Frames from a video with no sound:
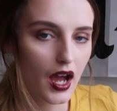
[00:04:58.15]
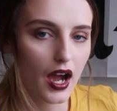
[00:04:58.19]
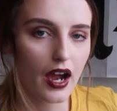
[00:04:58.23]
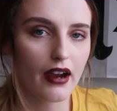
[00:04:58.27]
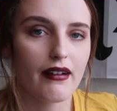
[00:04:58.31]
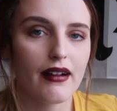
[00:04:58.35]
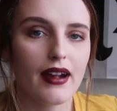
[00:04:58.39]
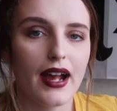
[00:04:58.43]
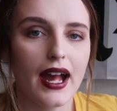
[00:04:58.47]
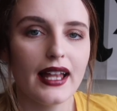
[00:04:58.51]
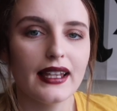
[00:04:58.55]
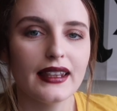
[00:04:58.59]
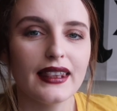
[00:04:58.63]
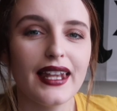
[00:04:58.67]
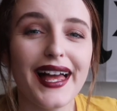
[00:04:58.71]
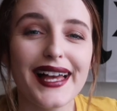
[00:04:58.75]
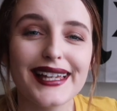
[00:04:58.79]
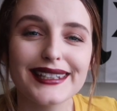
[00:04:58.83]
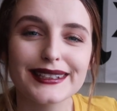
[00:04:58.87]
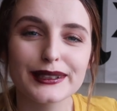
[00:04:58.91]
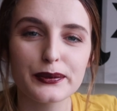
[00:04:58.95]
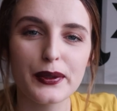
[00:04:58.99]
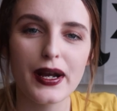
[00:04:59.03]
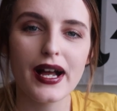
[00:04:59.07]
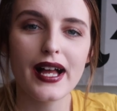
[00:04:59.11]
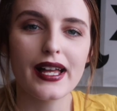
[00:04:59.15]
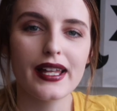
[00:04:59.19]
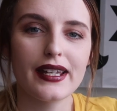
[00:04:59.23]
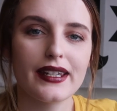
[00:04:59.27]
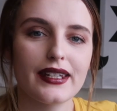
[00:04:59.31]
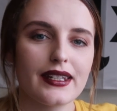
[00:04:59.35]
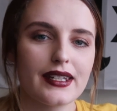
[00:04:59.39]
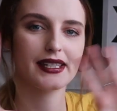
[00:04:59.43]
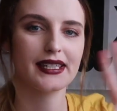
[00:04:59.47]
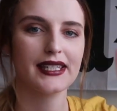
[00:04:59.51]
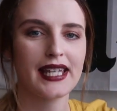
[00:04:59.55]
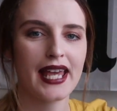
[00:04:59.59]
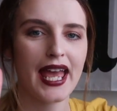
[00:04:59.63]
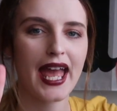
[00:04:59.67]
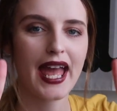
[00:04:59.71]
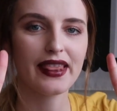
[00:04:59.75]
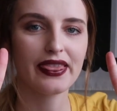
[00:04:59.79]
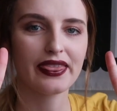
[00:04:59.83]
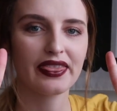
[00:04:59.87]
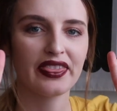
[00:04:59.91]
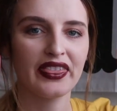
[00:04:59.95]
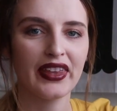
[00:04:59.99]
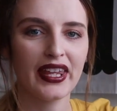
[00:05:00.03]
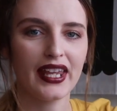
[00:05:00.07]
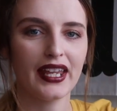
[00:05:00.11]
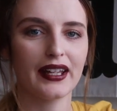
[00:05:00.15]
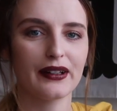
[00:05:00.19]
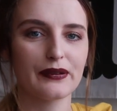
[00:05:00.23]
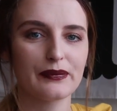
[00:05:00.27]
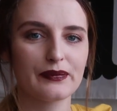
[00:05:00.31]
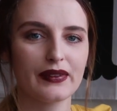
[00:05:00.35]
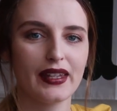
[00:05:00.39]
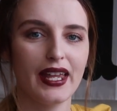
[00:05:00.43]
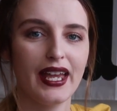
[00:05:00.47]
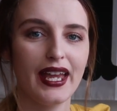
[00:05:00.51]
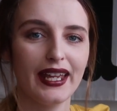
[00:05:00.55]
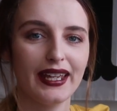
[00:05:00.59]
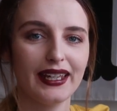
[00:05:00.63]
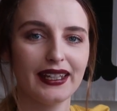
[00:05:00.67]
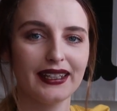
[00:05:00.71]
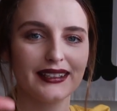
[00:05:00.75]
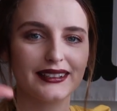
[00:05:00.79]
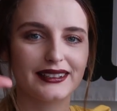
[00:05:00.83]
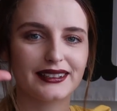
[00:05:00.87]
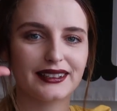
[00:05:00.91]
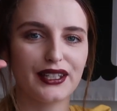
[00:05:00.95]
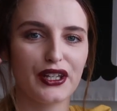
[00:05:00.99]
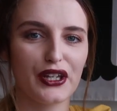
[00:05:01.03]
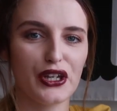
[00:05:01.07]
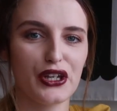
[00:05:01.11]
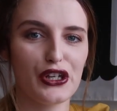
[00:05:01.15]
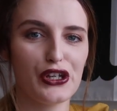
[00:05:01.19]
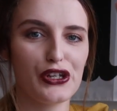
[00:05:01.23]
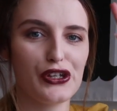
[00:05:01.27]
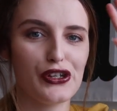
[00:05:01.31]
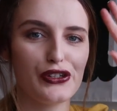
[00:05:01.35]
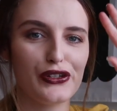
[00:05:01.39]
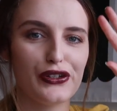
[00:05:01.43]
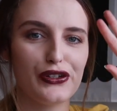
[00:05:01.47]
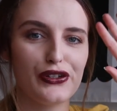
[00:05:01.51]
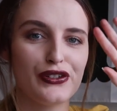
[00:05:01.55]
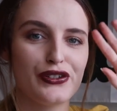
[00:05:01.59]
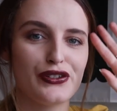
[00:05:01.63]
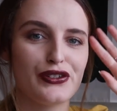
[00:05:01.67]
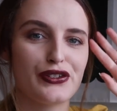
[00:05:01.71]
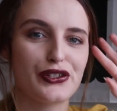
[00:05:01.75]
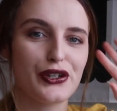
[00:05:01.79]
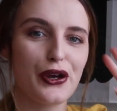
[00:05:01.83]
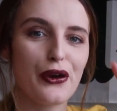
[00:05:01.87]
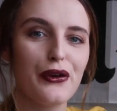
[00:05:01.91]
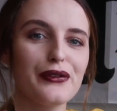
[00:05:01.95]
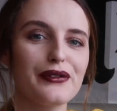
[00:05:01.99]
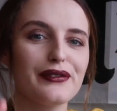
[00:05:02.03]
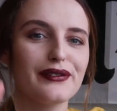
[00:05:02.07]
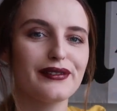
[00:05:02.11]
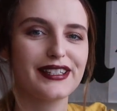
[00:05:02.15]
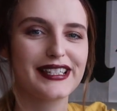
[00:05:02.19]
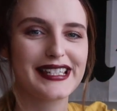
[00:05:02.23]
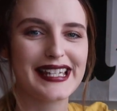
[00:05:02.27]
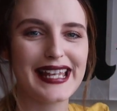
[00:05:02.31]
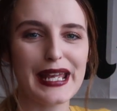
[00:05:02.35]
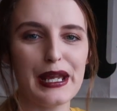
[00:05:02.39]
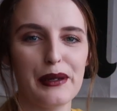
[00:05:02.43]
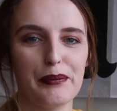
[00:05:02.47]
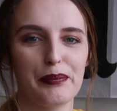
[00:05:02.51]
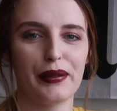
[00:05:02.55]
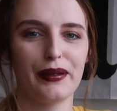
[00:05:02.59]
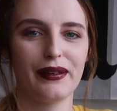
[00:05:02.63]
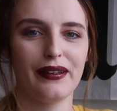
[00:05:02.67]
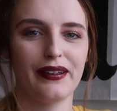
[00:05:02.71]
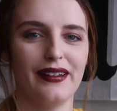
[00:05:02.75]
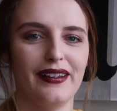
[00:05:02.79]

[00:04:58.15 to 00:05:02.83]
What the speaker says: Alright, last one, 10th thing is don't tip.